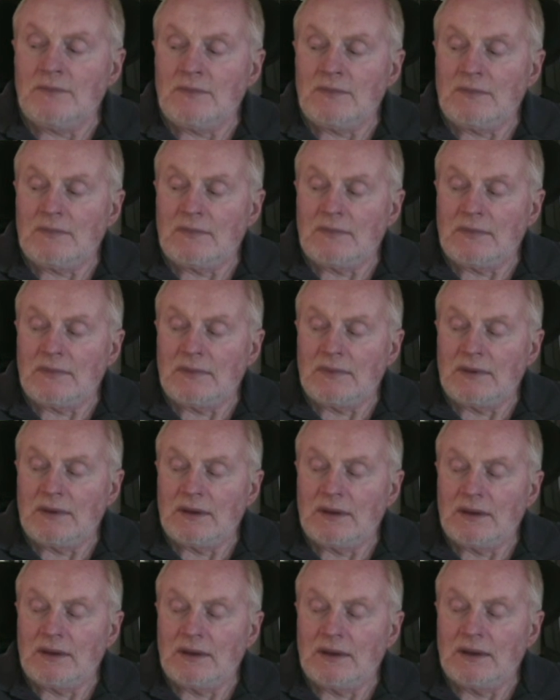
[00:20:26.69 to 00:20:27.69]

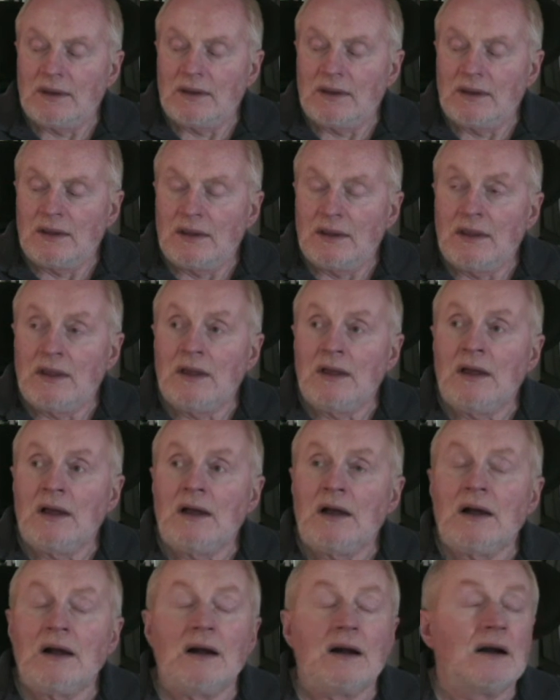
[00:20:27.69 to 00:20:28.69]

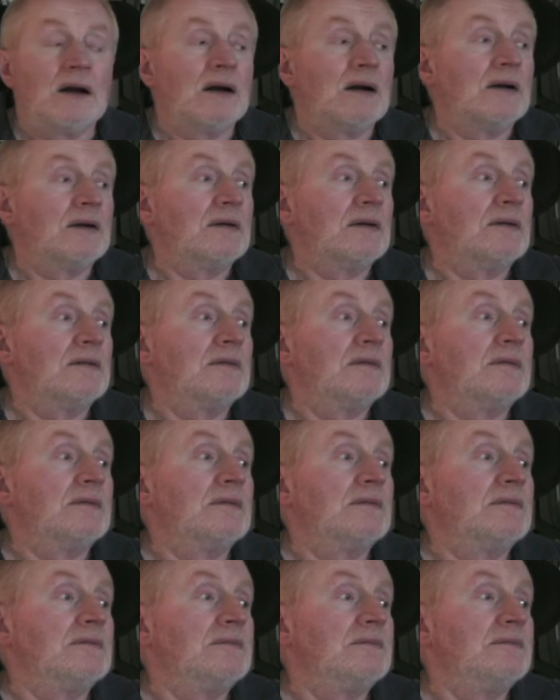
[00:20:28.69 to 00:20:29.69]

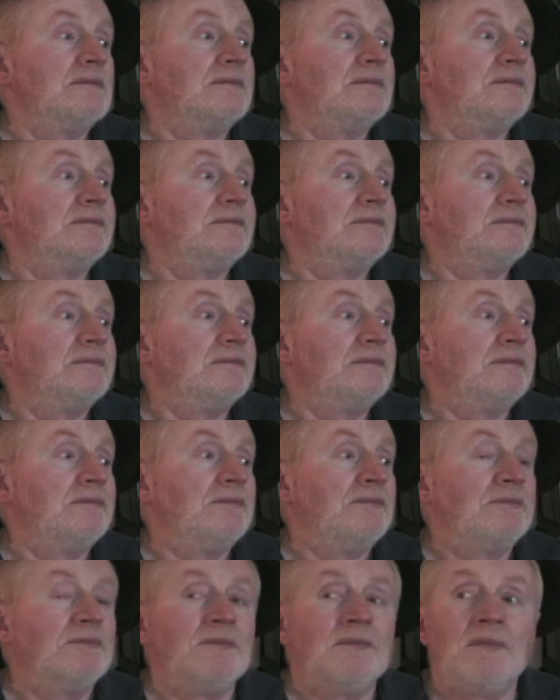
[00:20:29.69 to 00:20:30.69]

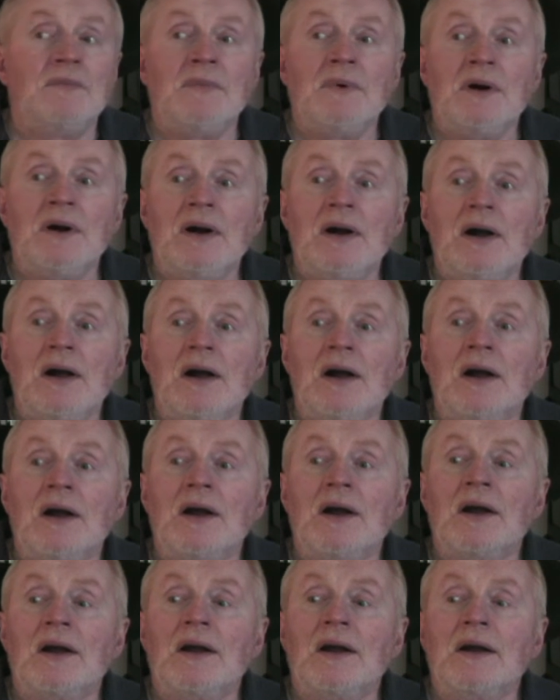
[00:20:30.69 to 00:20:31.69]

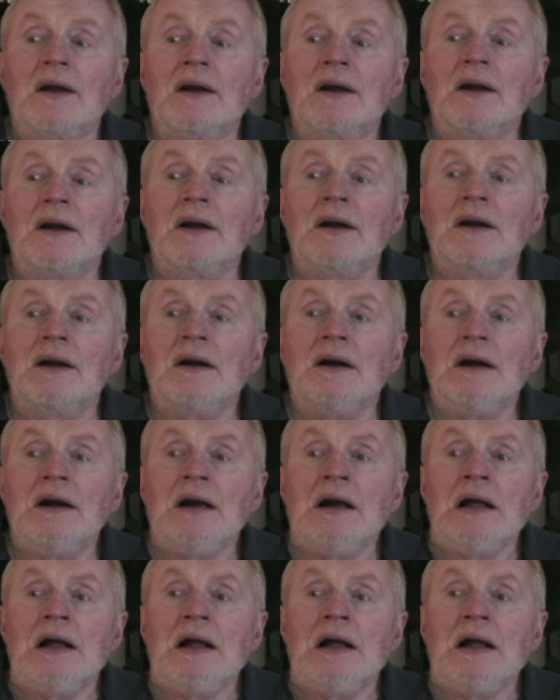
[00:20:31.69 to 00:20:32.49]
[no speech]